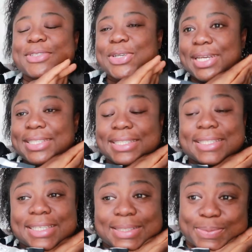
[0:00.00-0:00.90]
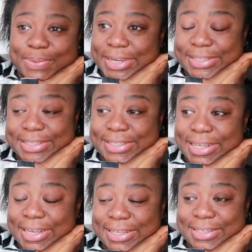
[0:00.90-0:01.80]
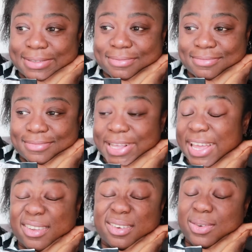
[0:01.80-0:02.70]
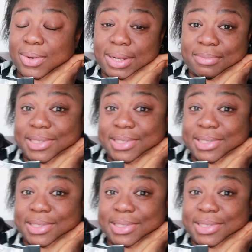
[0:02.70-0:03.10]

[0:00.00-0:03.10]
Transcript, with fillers: trying to see the brighter side. I don't know what I'm